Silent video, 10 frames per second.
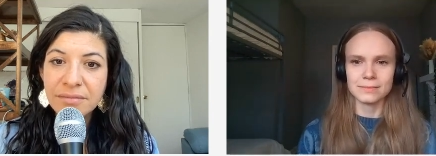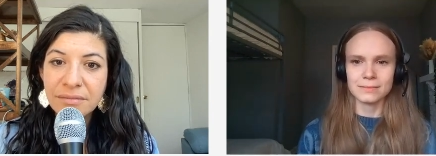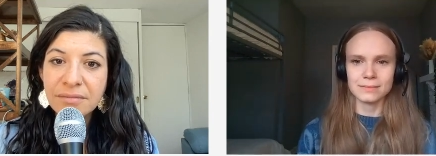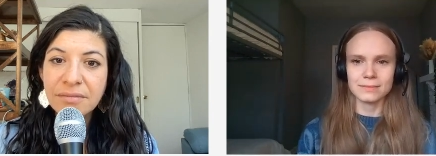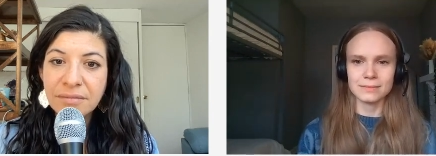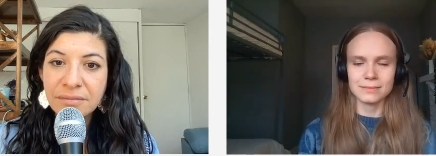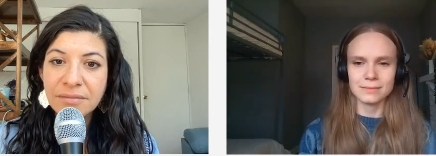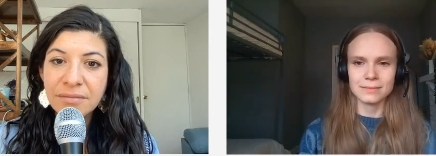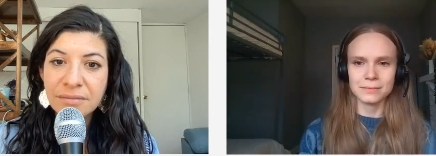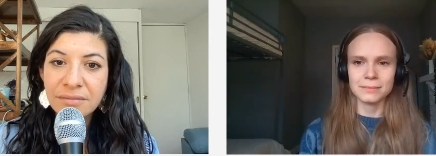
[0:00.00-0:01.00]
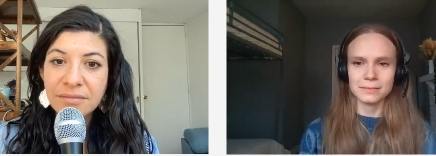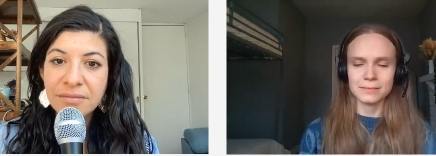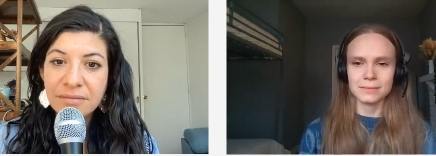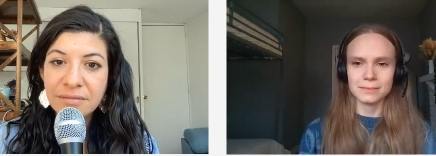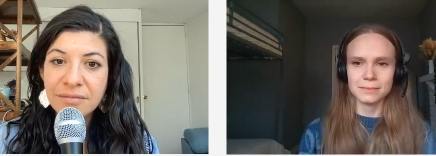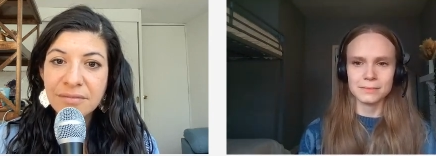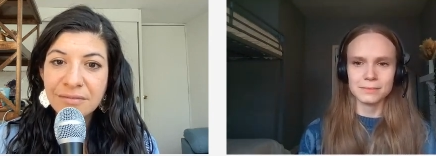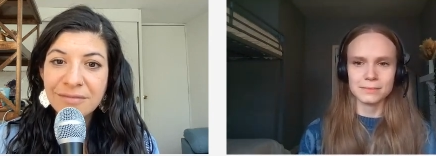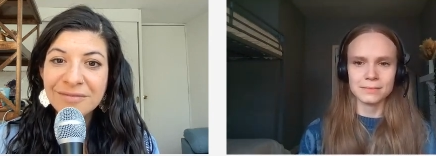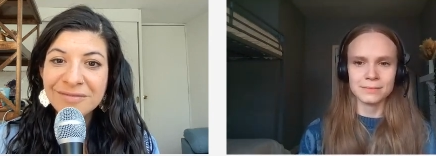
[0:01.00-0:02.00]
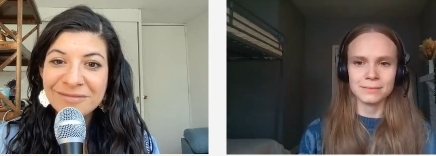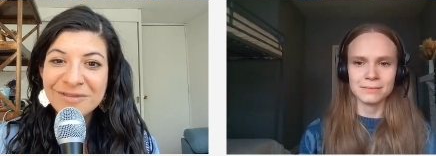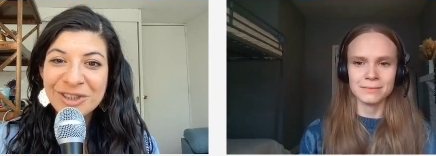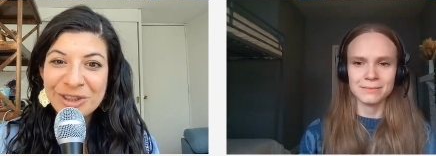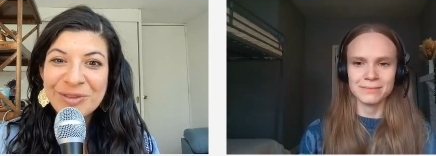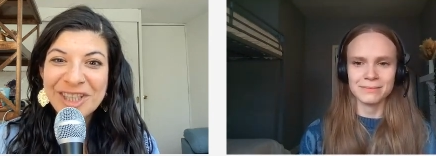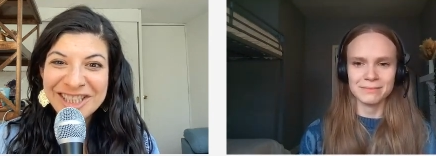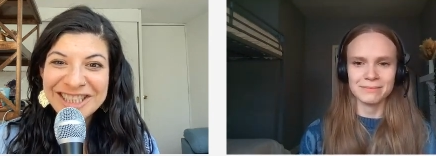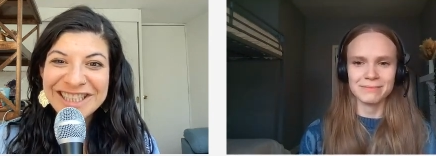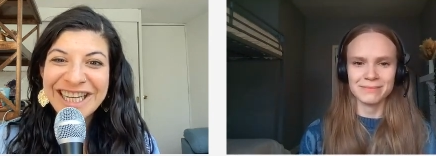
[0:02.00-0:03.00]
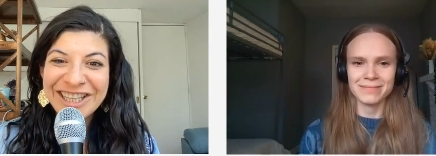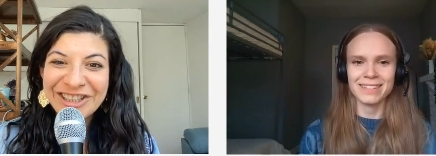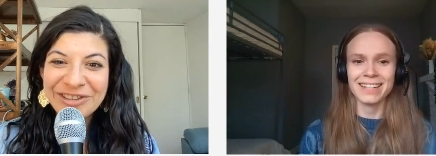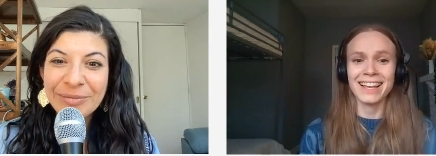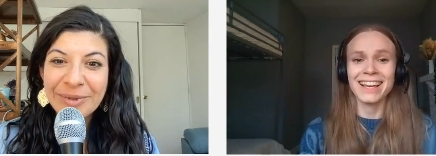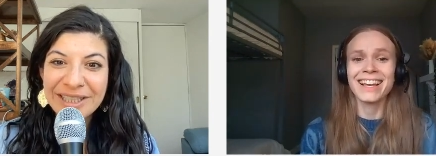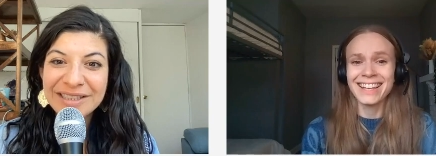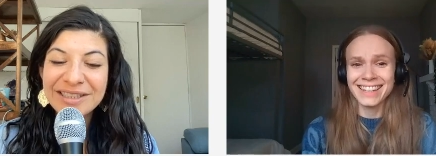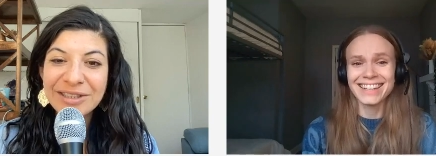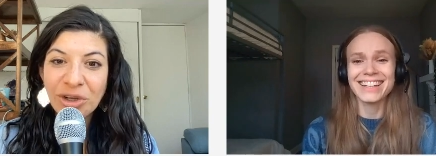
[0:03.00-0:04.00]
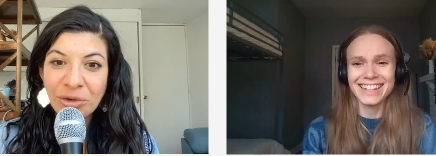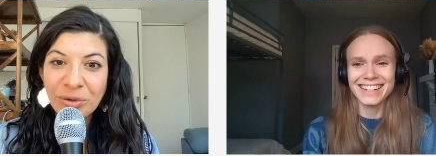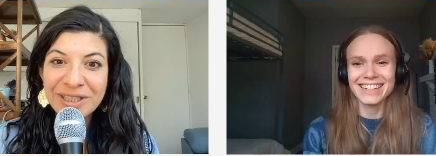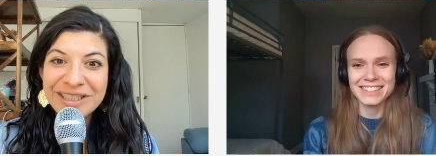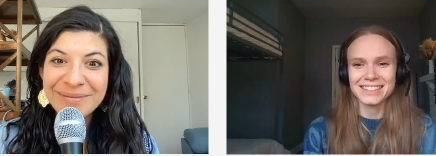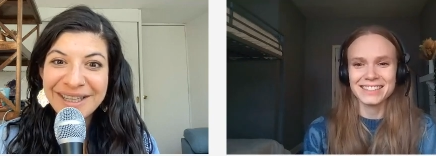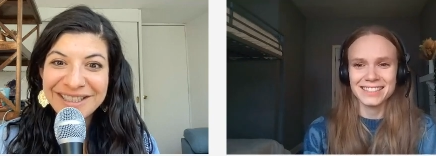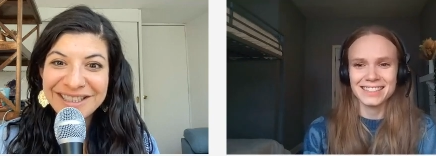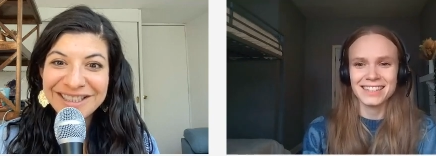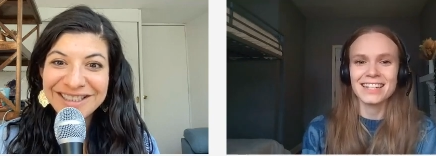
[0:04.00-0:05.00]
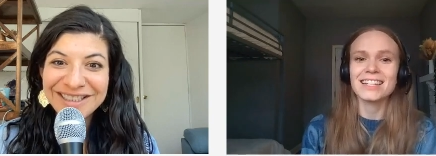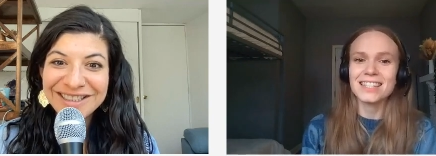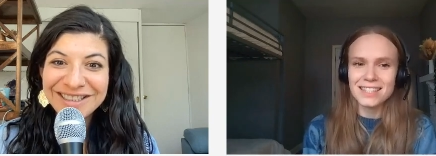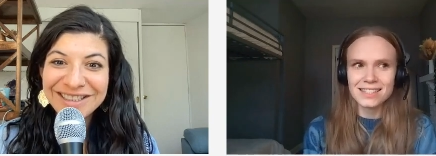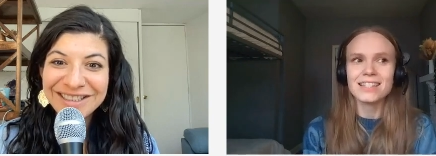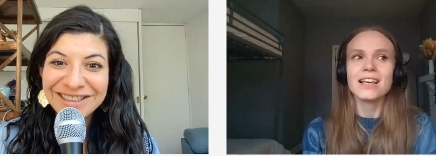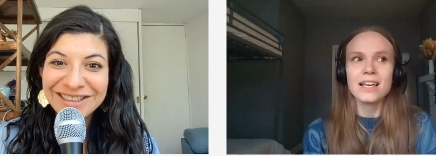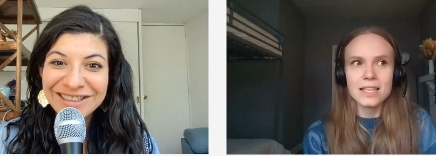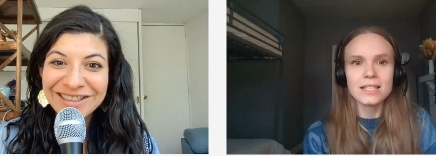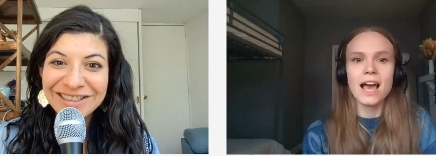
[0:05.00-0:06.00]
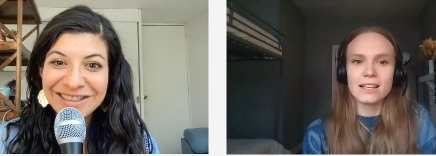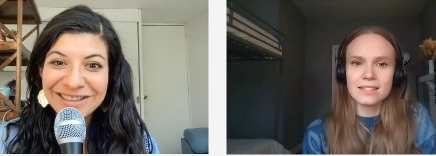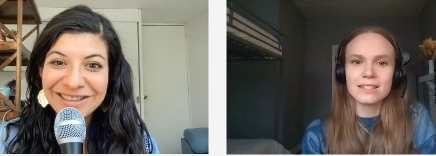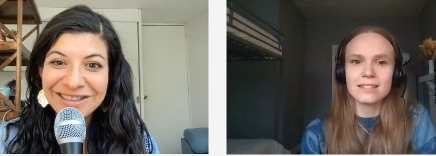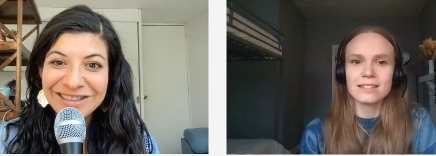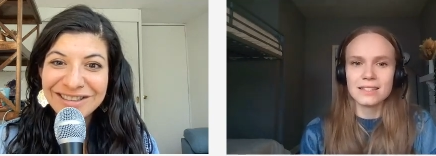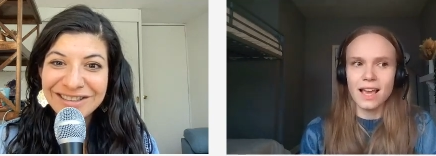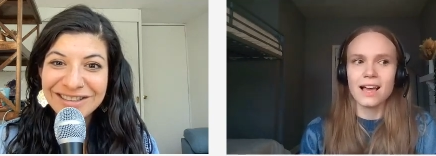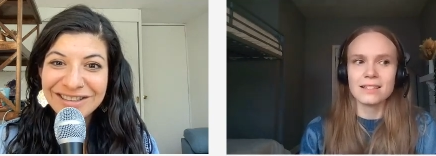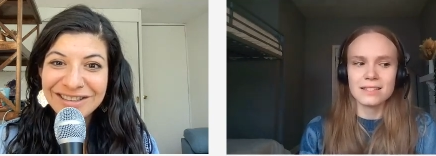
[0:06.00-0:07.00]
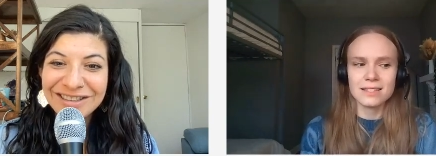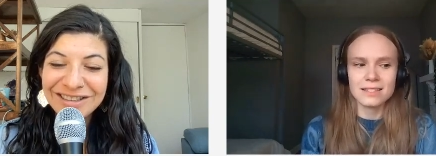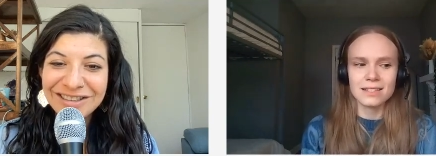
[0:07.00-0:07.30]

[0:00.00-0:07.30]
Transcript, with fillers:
Speaker 1: Mm-hmm. So your body's tired of being so independent.
Speaker 2: Yes, yes.